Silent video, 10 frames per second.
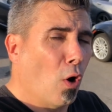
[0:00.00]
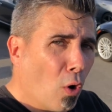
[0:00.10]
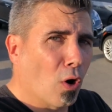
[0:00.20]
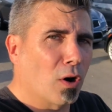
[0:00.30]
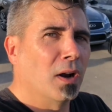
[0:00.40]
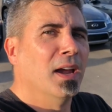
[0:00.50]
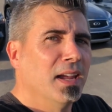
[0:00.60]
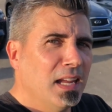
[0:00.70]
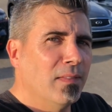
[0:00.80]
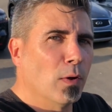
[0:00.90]
or
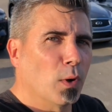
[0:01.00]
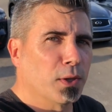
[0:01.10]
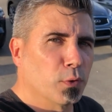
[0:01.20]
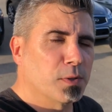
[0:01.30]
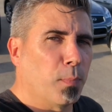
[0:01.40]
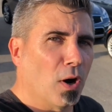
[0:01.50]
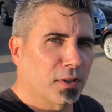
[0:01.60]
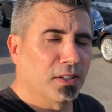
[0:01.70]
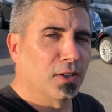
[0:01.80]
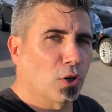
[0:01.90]
even whether it was
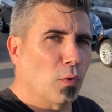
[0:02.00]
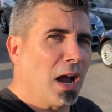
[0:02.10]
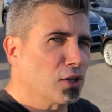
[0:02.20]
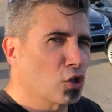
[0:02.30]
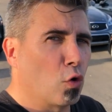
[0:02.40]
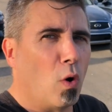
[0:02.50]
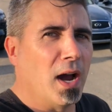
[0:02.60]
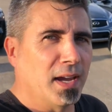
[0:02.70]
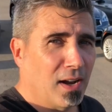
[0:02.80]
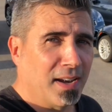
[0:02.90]
parked in the garage
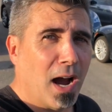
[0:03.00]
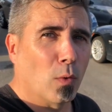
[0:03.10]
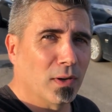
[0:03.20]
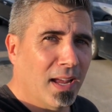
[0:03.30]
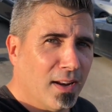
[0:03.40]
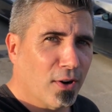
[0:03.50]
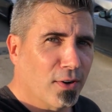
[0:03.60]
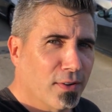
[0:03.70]
quiet an hour later.